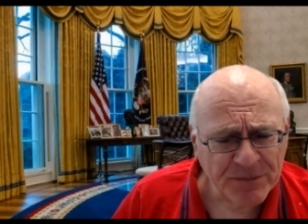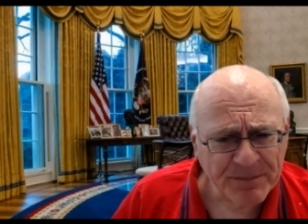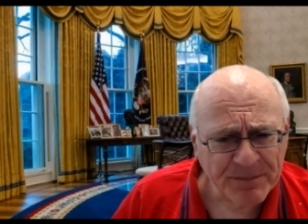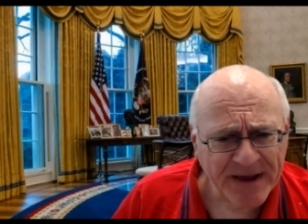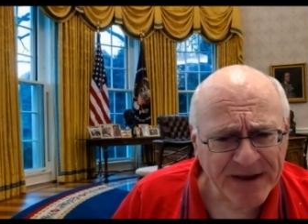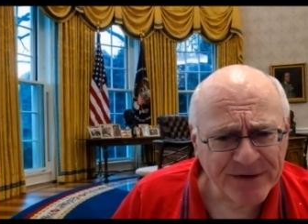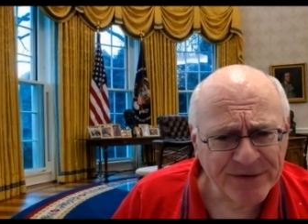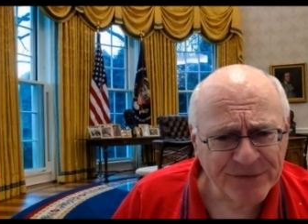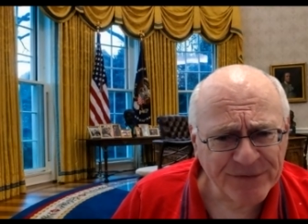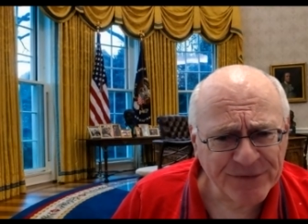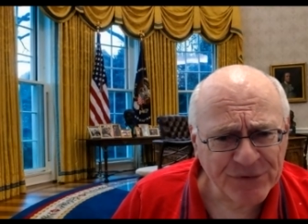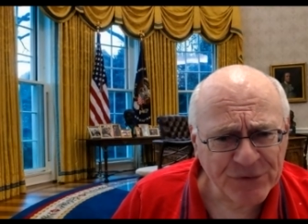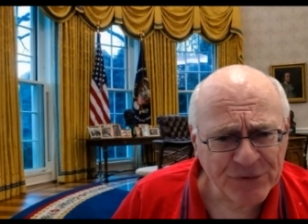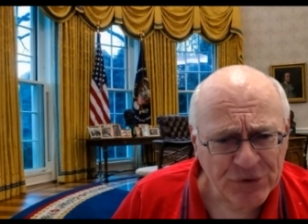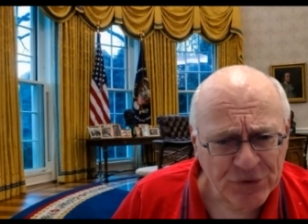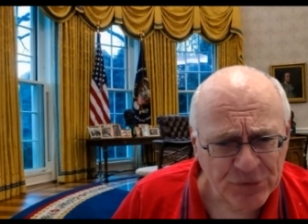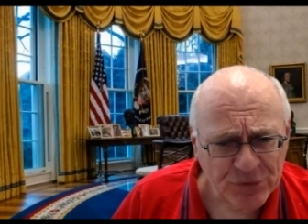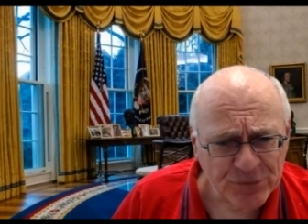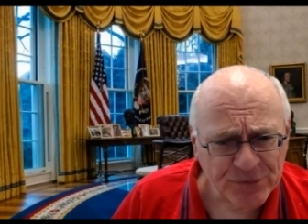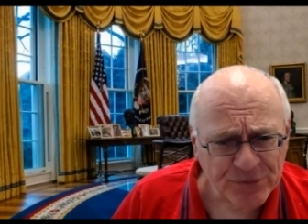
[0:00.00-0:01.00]
Patterson
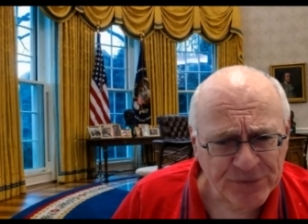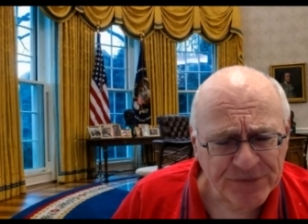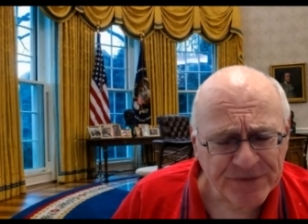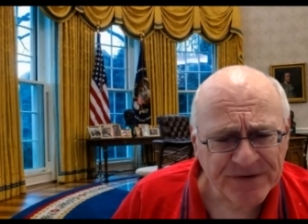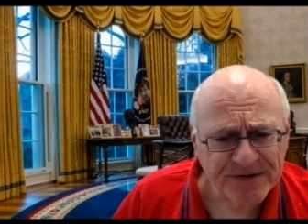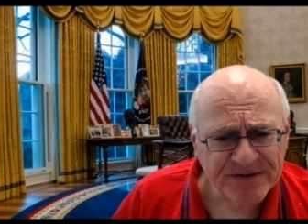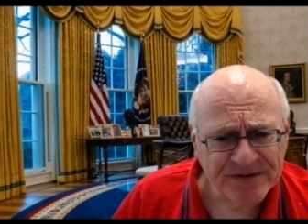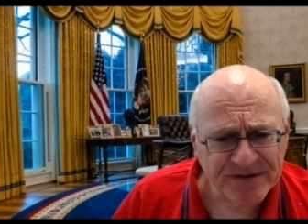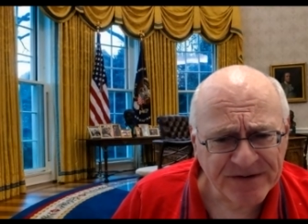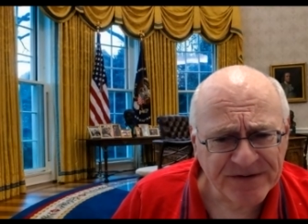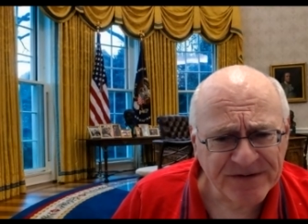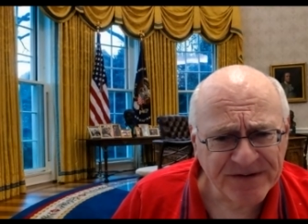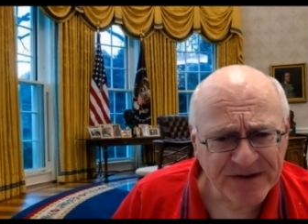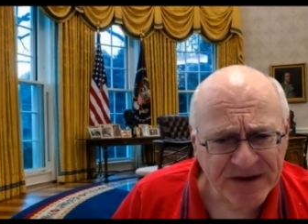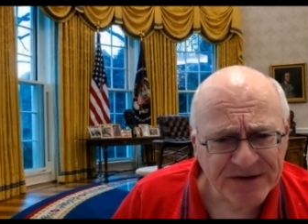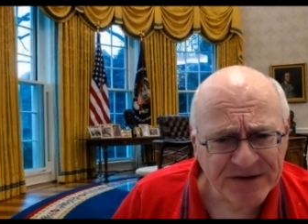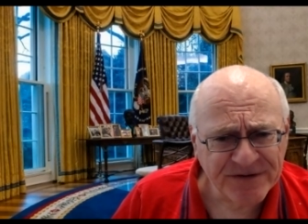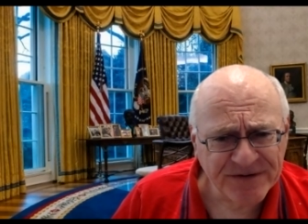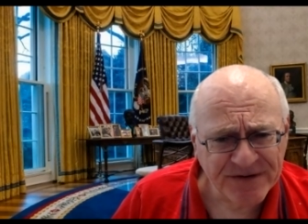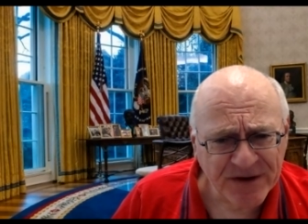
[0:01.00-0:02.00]
uses is a
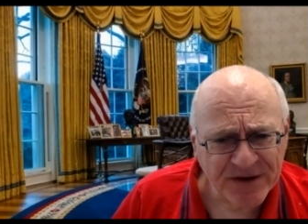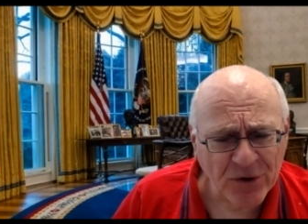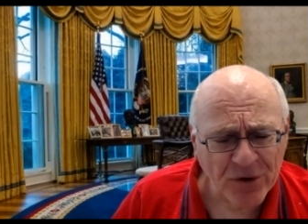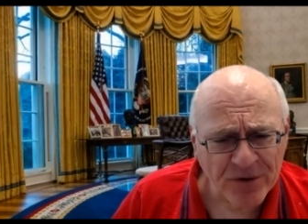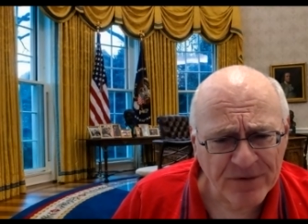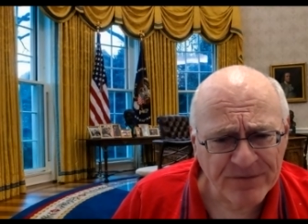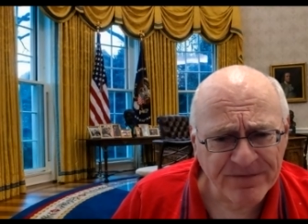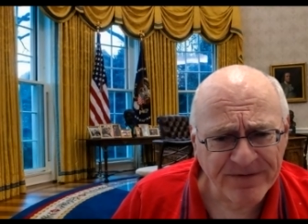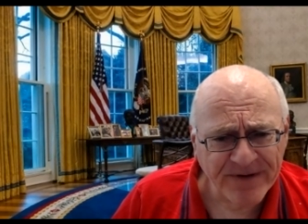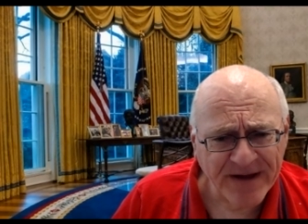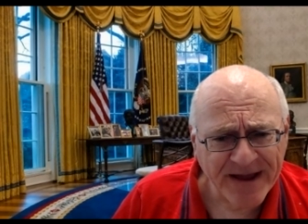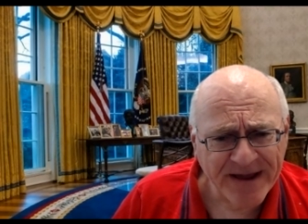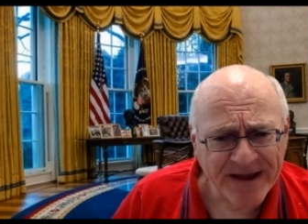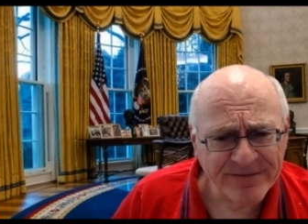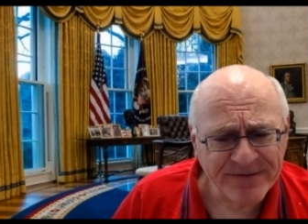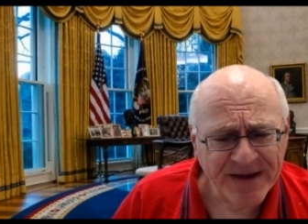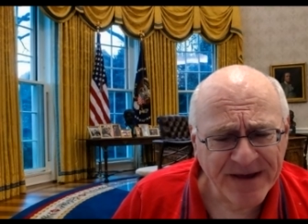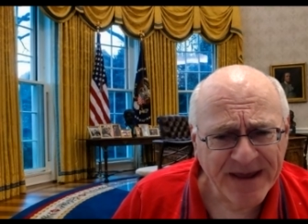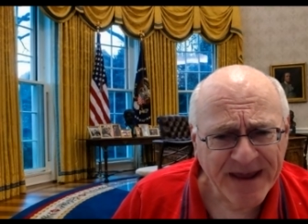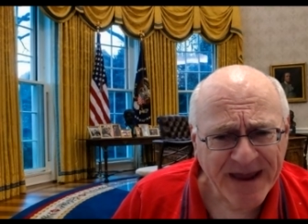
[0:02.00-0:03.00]

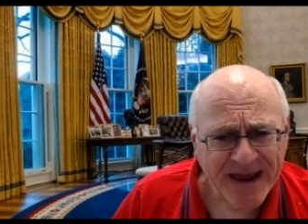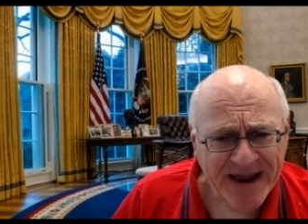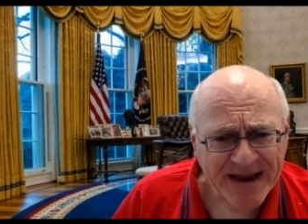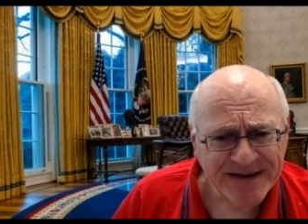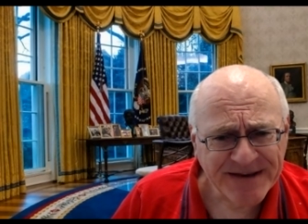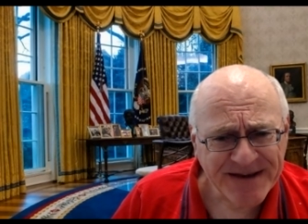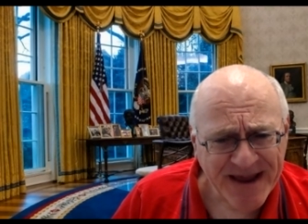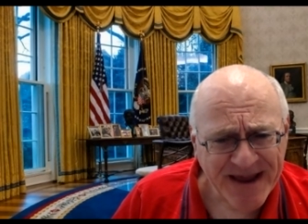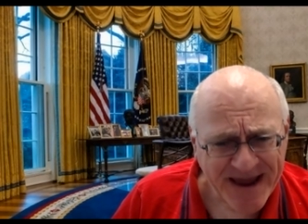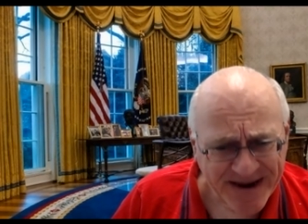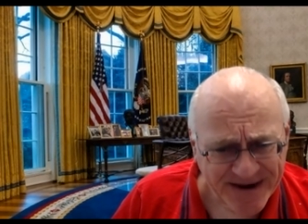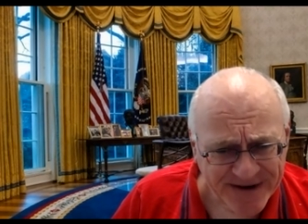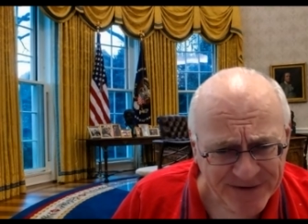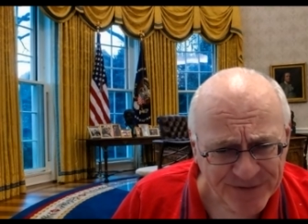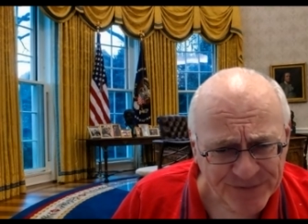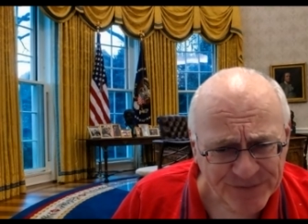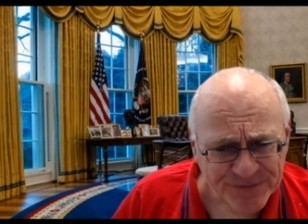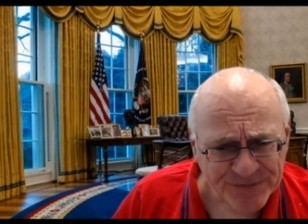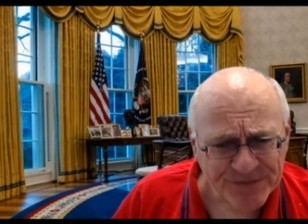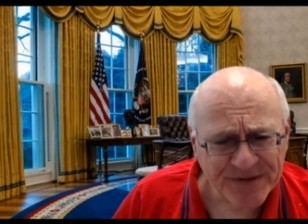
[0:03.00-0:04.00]
CCR5
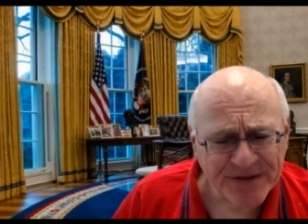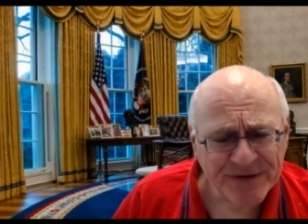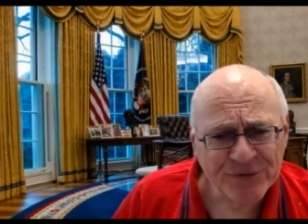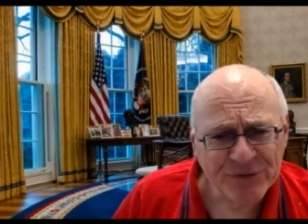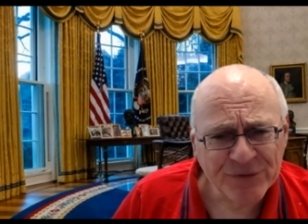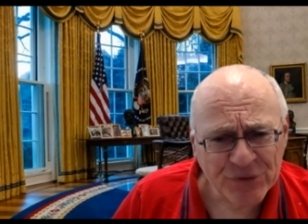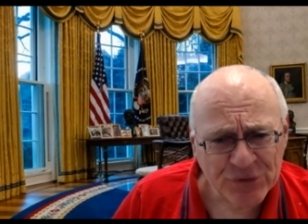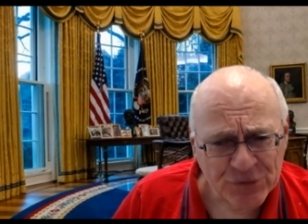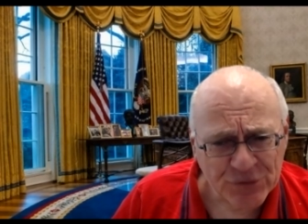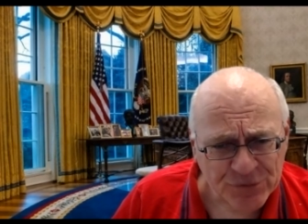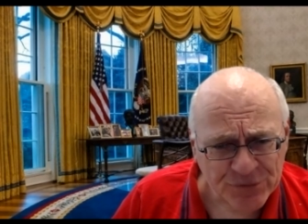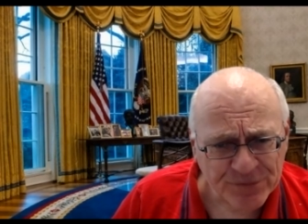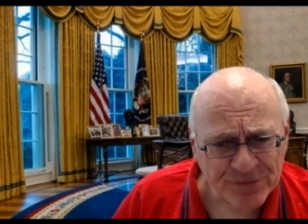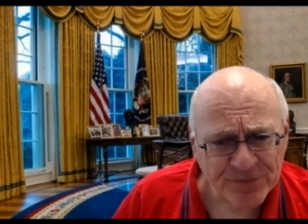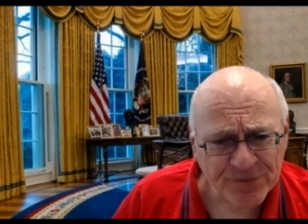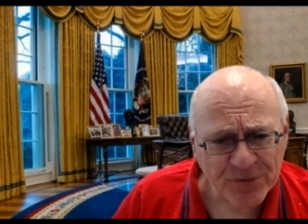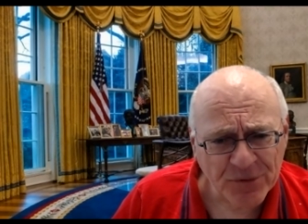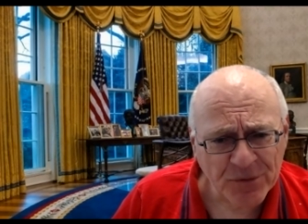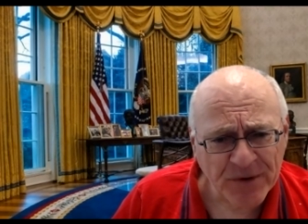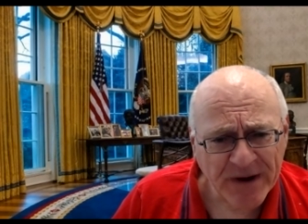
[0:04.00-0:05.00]
antagonist that's used
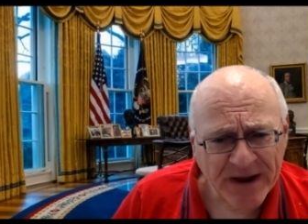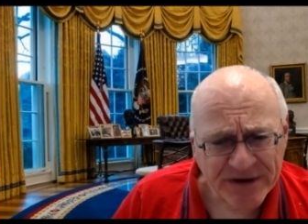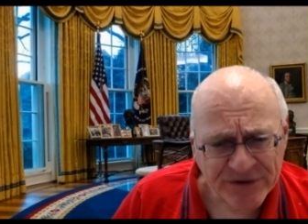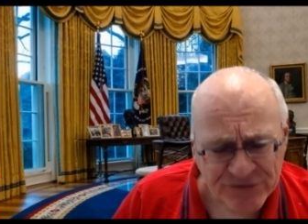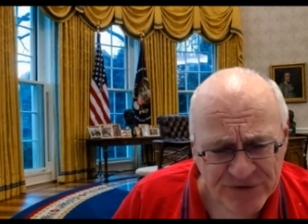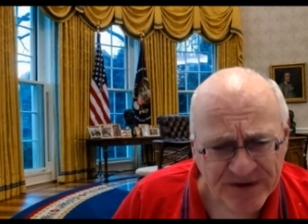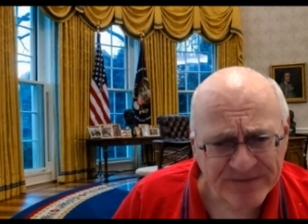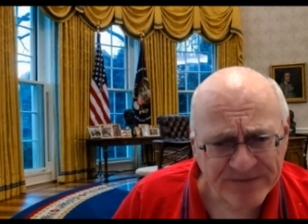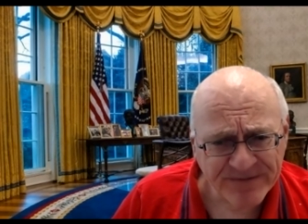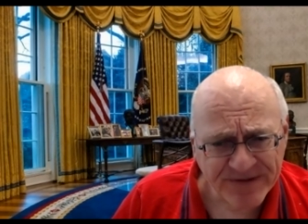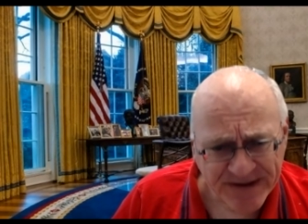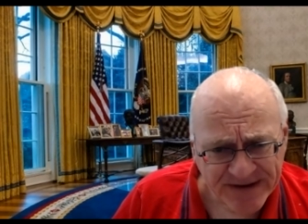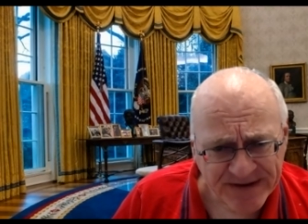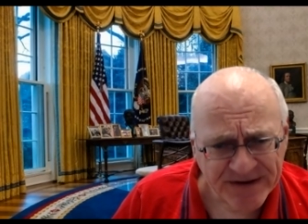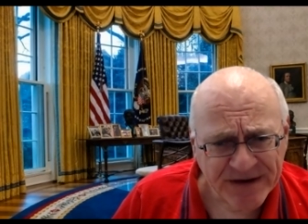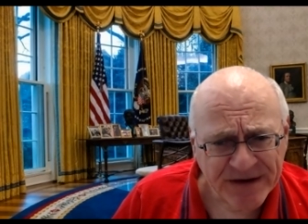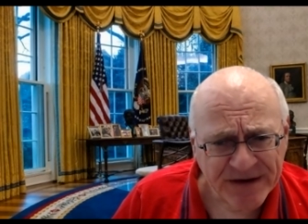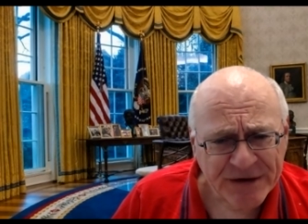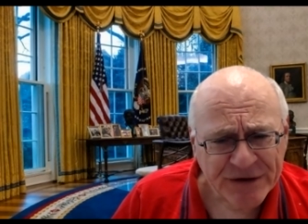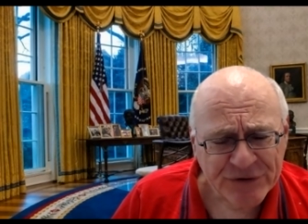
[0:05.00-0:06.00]
for
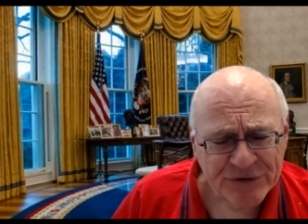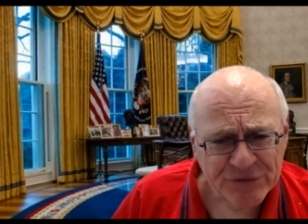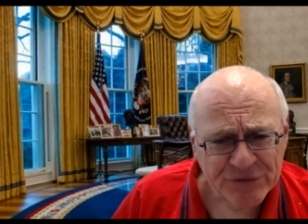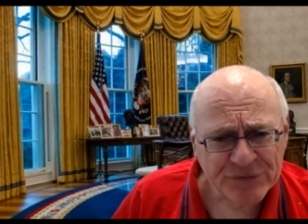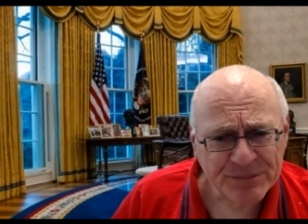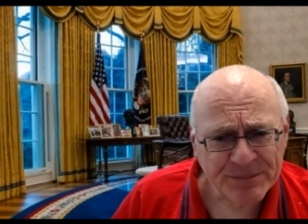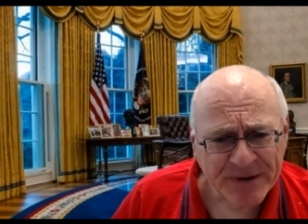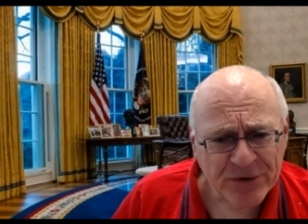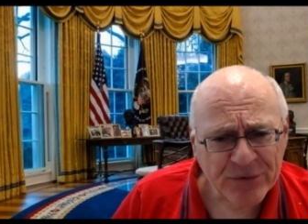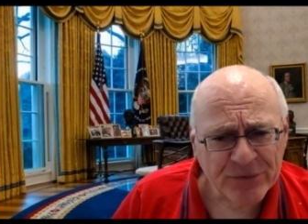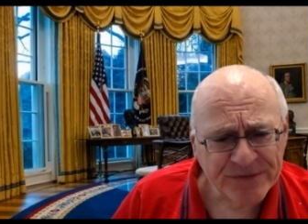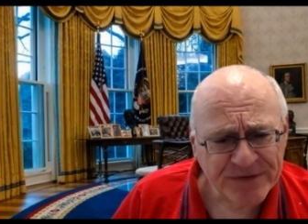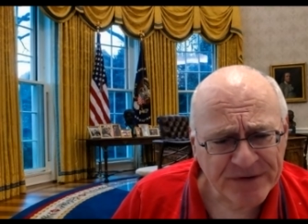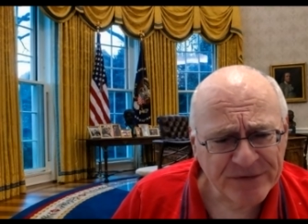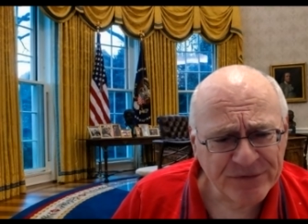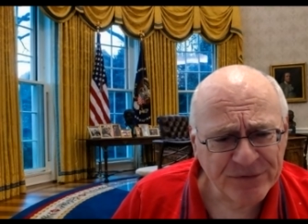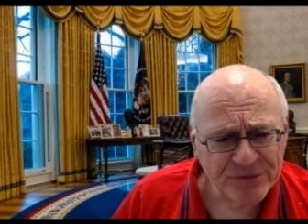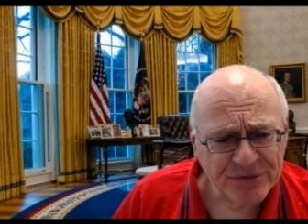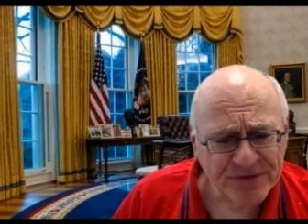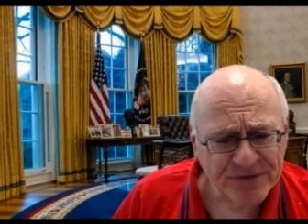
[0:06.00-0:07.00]
HIV. Just because,
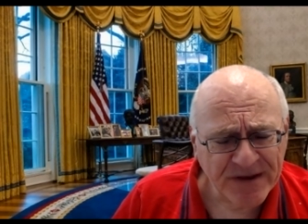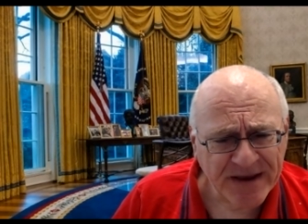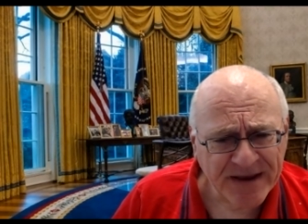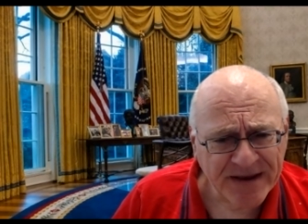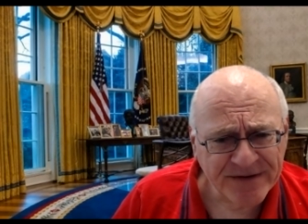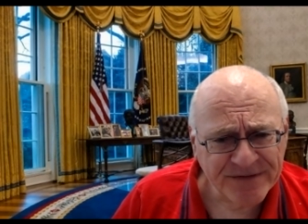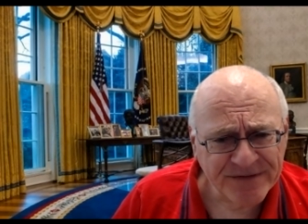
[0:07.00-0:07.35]
as you say,